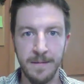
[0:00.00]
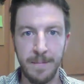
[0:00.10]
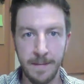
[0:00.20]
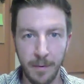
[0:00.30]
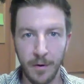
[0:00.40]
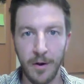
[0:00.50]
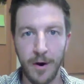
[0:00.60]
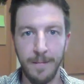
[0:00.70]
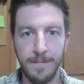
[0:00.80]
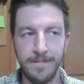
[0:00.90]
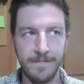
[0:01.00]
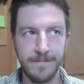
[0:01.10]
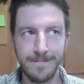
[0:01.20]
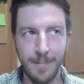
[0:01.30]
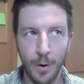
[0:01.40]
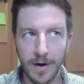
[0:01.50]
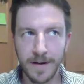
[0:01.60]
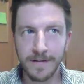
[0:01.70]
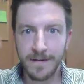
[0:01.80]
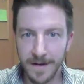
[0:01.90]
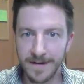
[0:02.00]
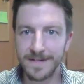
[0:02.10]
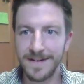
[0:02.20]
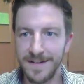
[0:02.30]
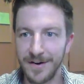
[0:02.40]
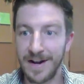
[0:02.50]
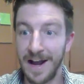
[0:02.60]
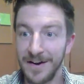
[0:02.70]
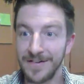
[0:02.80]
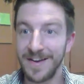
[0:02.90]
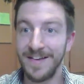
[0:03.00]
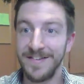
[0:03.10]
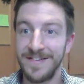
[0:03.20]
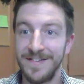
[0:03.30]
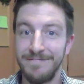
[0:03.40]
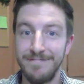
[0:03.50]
People are putting things in their candles as